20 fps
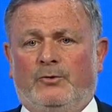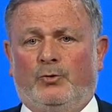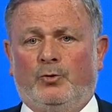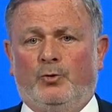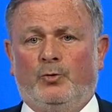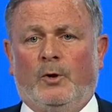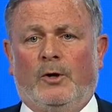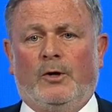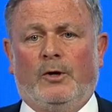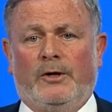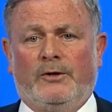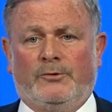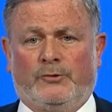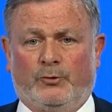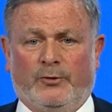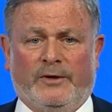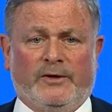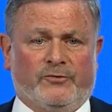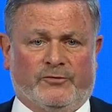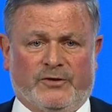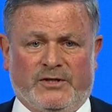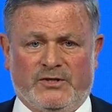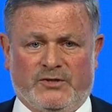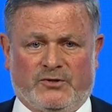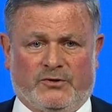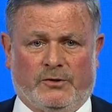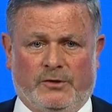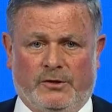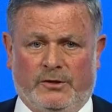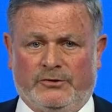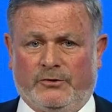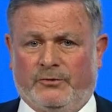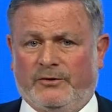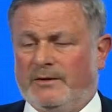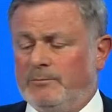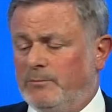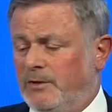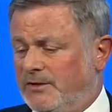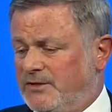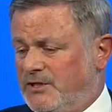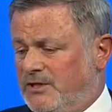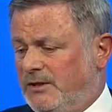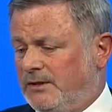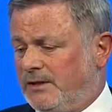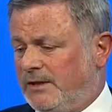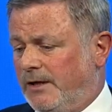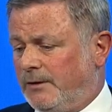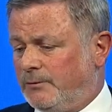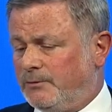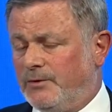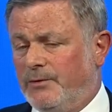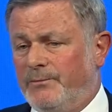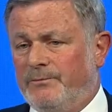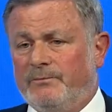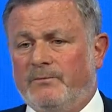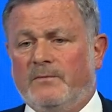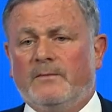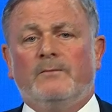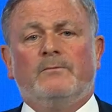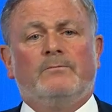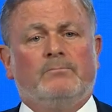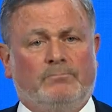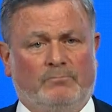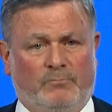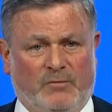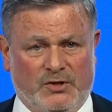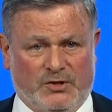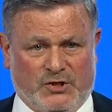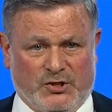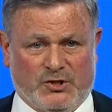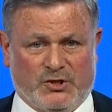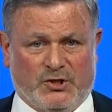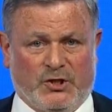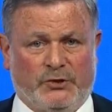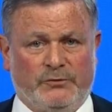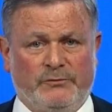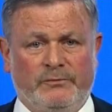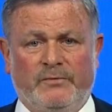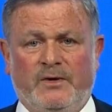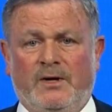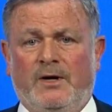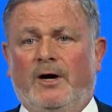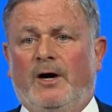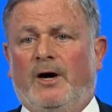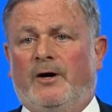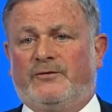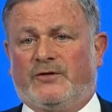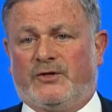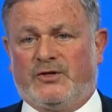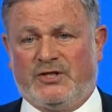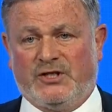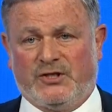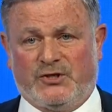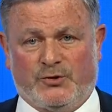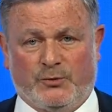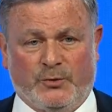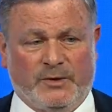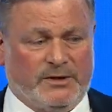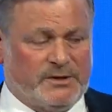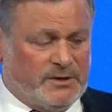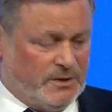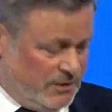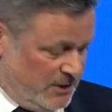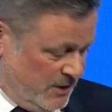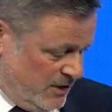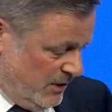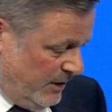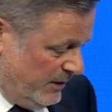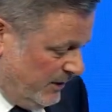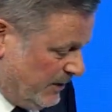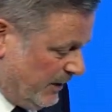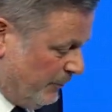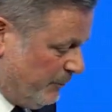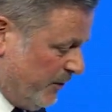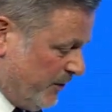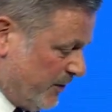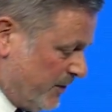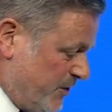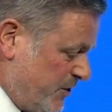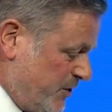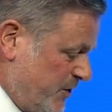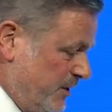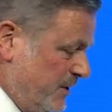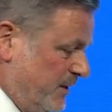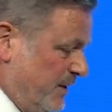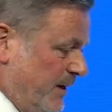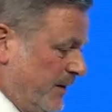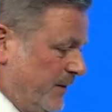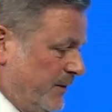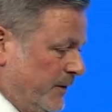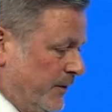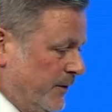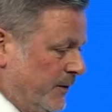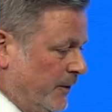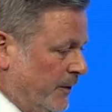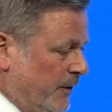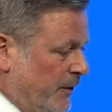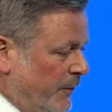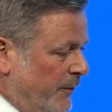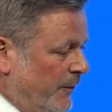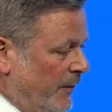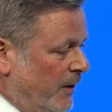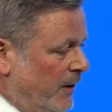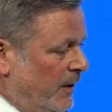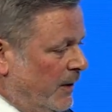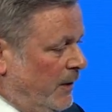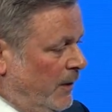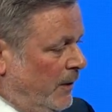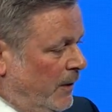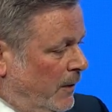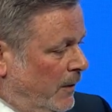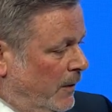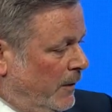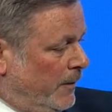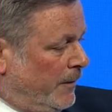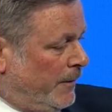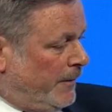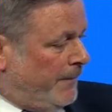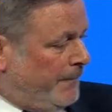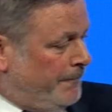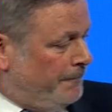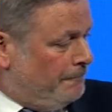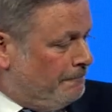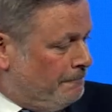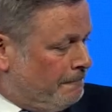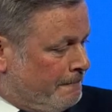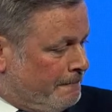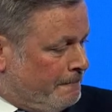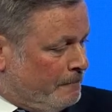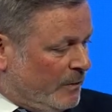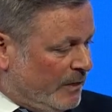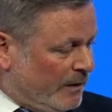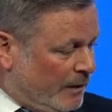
to, uh, to increase uh, the red blood cell count. This is done. After six weeks, it appears that uh, um,